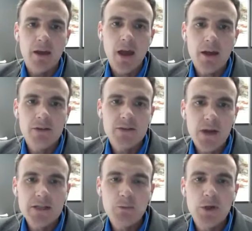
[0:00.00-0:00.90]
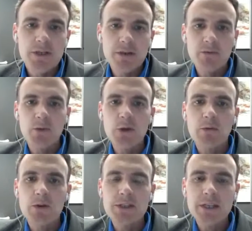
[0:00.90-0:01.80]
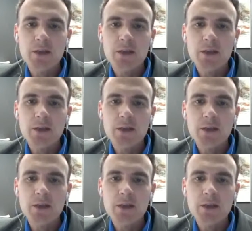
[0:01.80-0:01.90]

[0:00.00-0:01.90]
Kyle is Vice President for University